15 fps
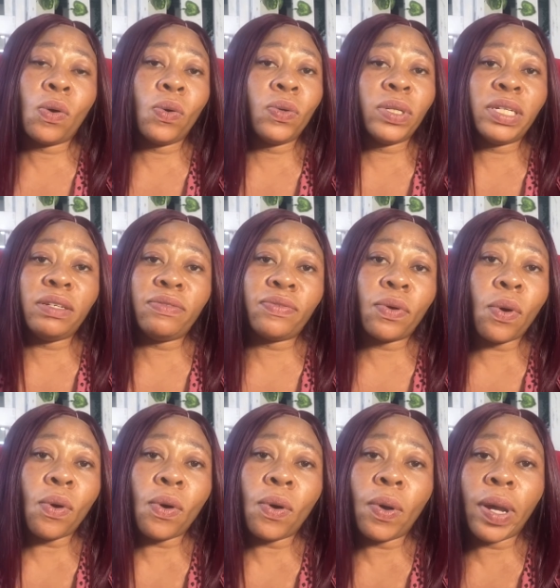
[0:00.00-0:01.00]
olive
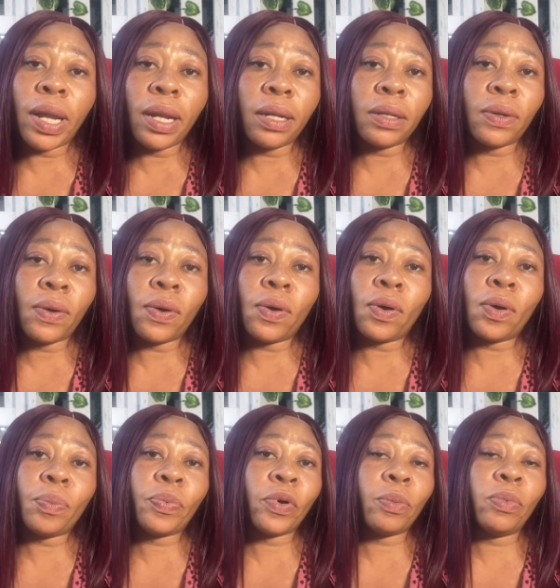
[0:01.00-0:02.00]
oil
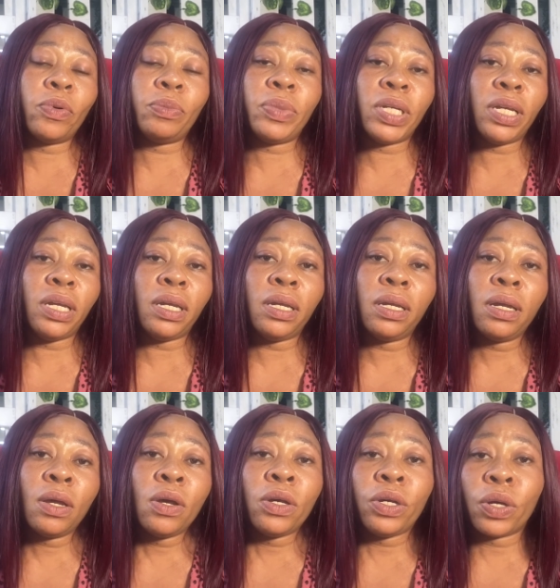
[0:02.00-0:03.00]
or probably
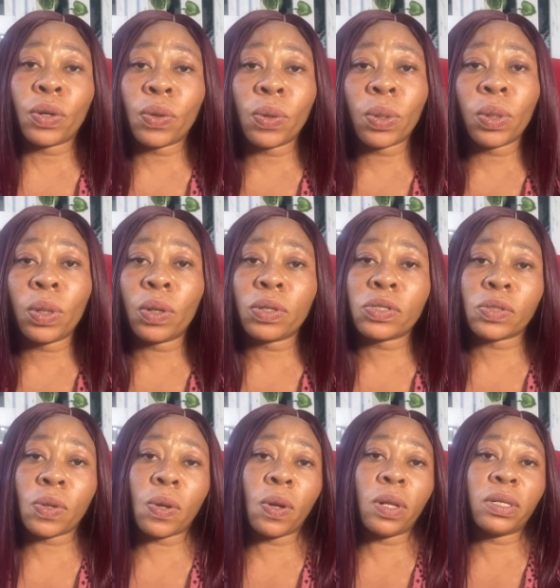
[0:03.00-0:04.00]
your coconut
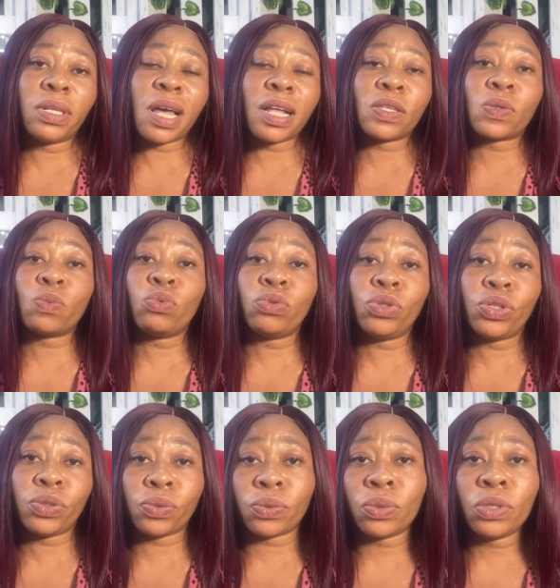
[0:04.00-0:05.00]
oil that would
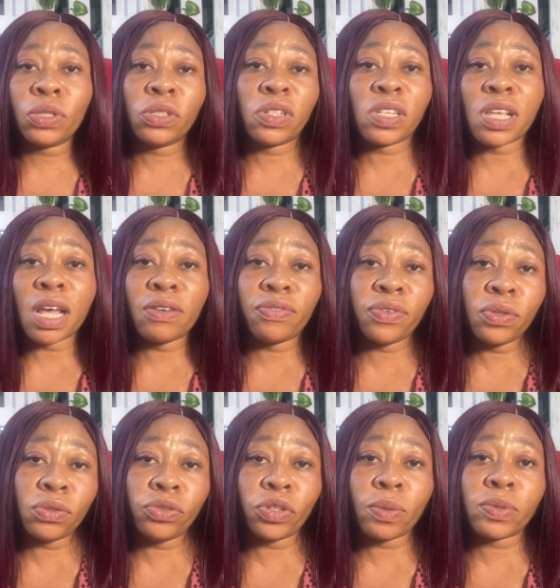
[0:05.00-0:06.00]
do just add
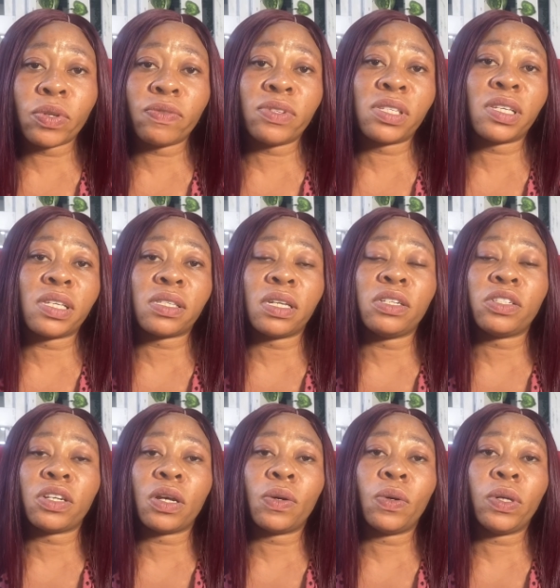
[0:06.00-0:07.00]
few drops of this
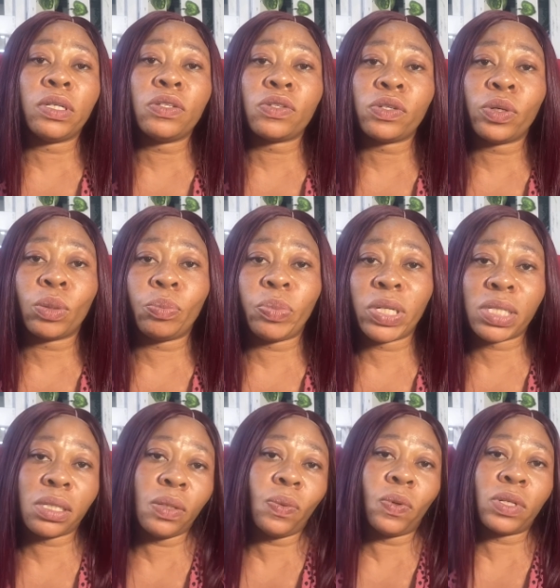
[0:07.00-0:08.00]
essential oil into your
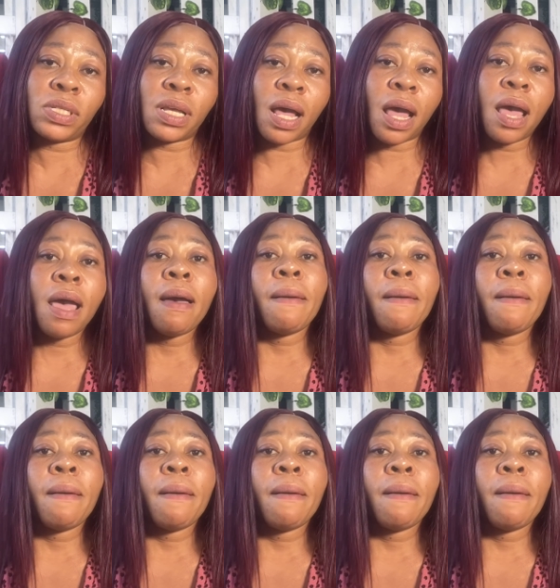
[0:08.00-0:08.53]
bathing water